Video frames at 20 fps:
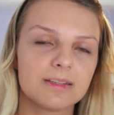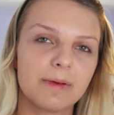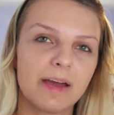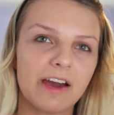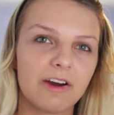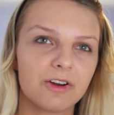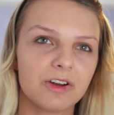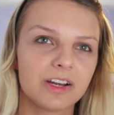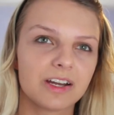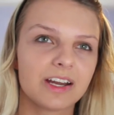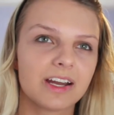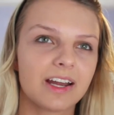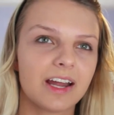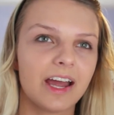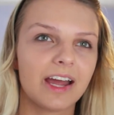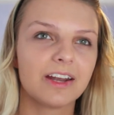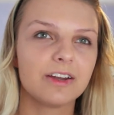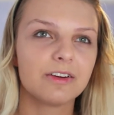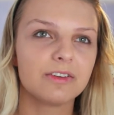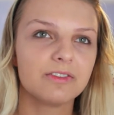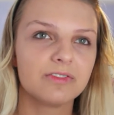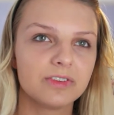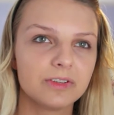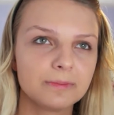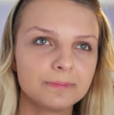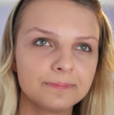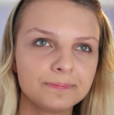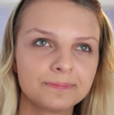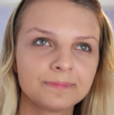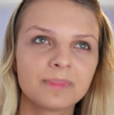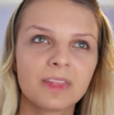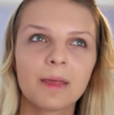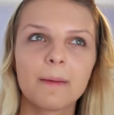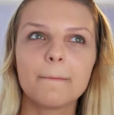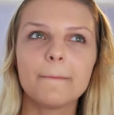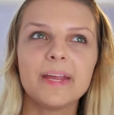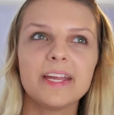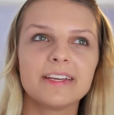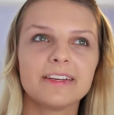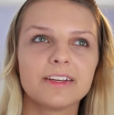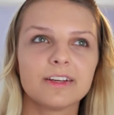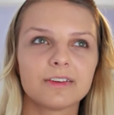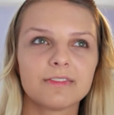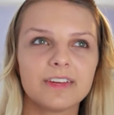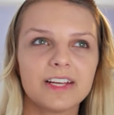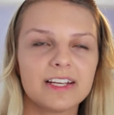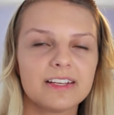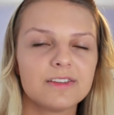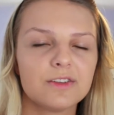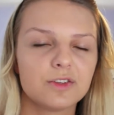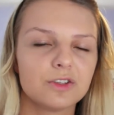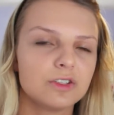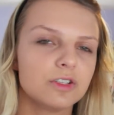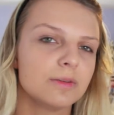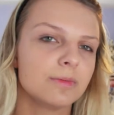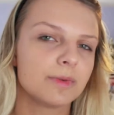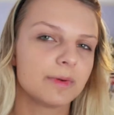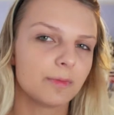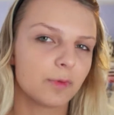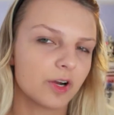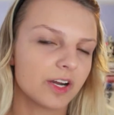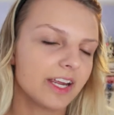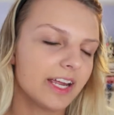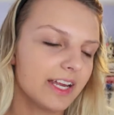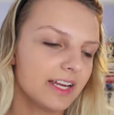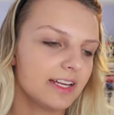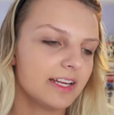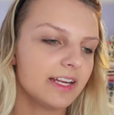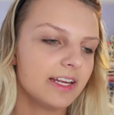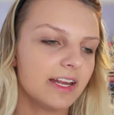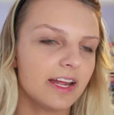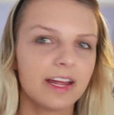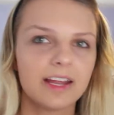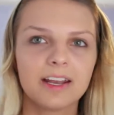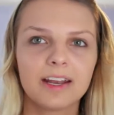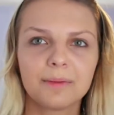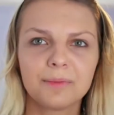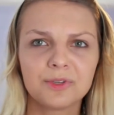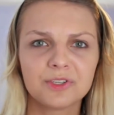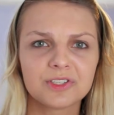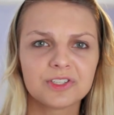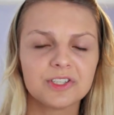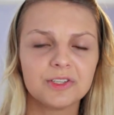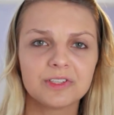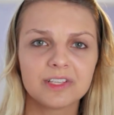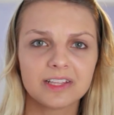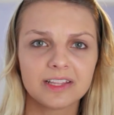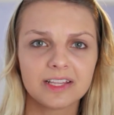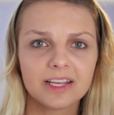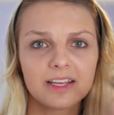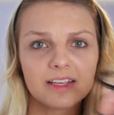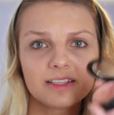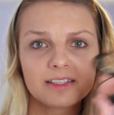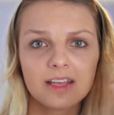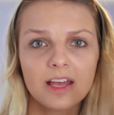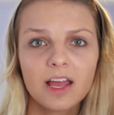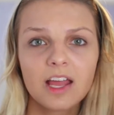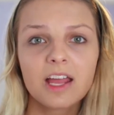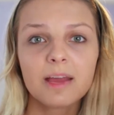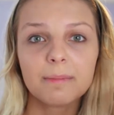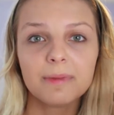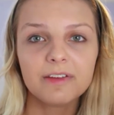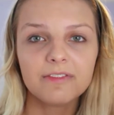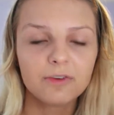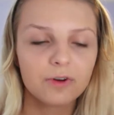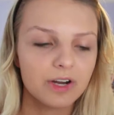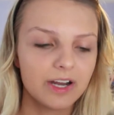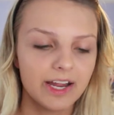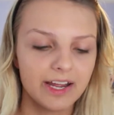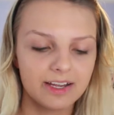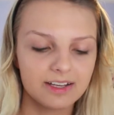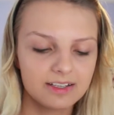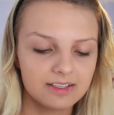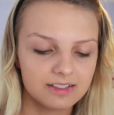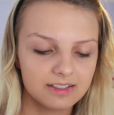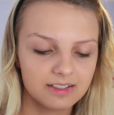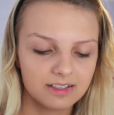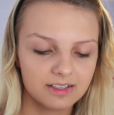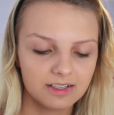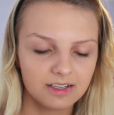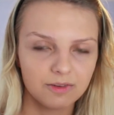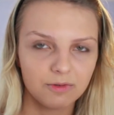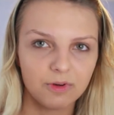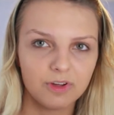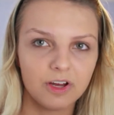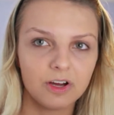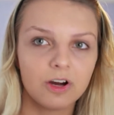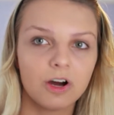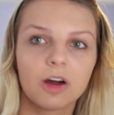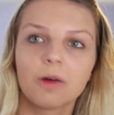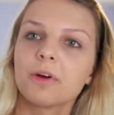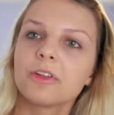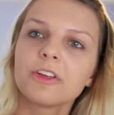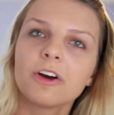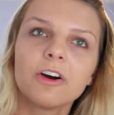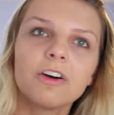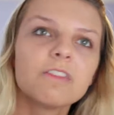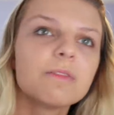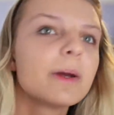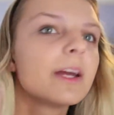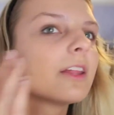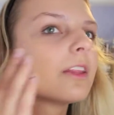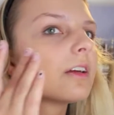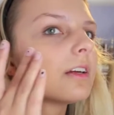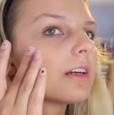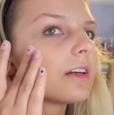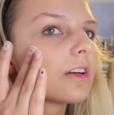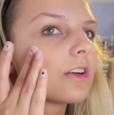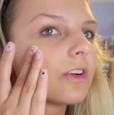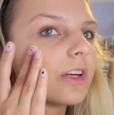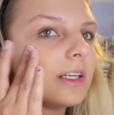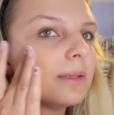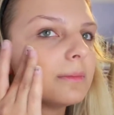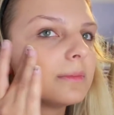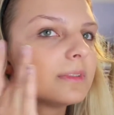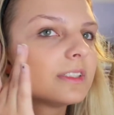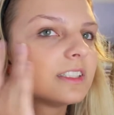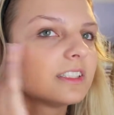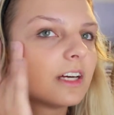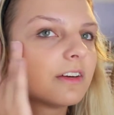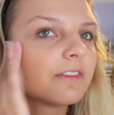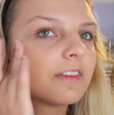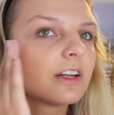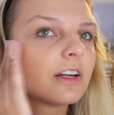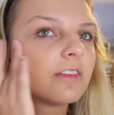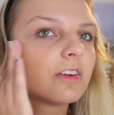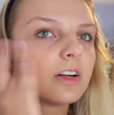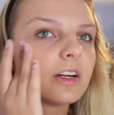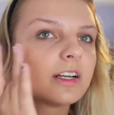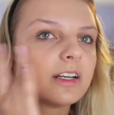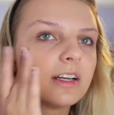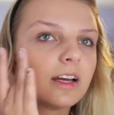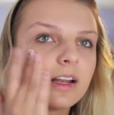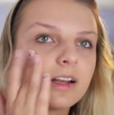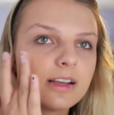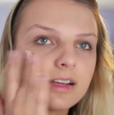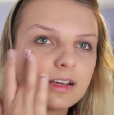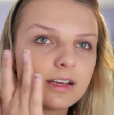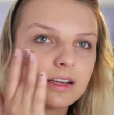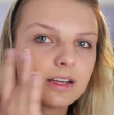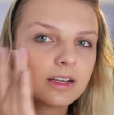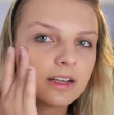the powder can kind of make your face look a little bit more cakey, and I'm just using this beforehand along with all of my other cream stuff that I've already done.